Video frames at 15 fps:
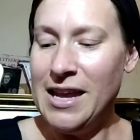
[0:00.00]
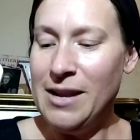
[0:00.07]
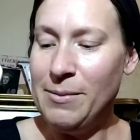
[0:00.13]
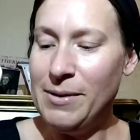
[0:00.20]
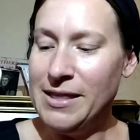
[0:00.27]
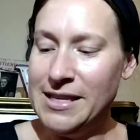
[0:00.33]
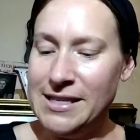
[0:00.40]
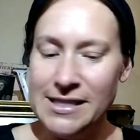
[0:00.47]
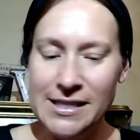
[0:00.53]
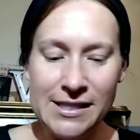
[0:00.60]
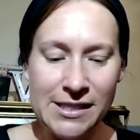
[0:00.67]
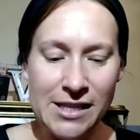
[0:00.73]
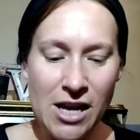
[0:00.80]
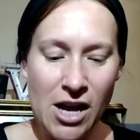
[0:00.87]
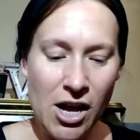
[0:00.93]
Anyway, this
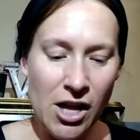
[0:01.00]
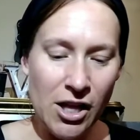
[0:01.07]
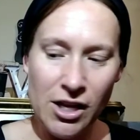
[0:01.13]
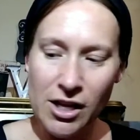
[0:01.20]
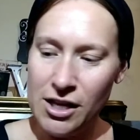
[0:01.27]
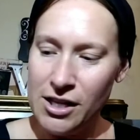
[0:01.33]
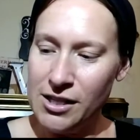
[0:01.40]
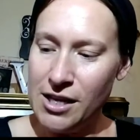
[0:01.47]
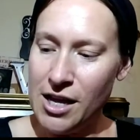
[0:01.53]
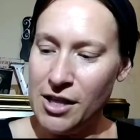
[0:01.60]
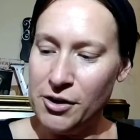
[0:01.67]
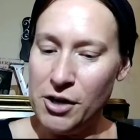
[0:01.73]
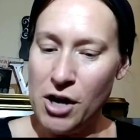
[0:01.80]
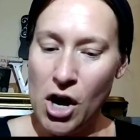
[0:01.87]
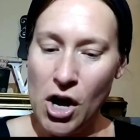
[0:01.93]
is col
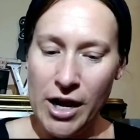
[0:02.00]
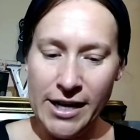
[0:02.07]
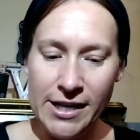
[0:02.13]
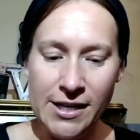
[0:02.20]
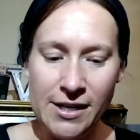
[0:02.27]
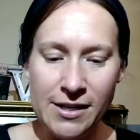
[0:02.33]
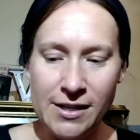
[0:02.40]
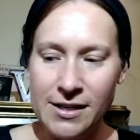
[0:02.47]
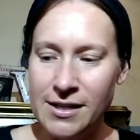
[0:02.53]
color 9.